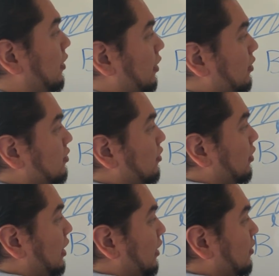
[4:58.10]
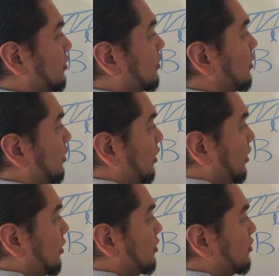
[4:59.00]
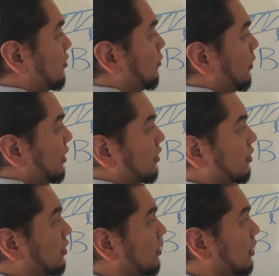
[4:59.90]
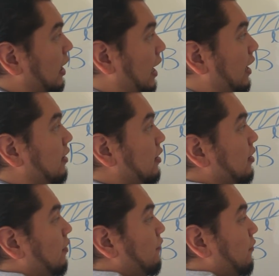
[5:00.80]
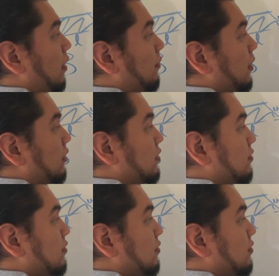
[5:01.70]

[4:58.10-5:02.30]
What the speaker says: Here's your length, here's your width, and from the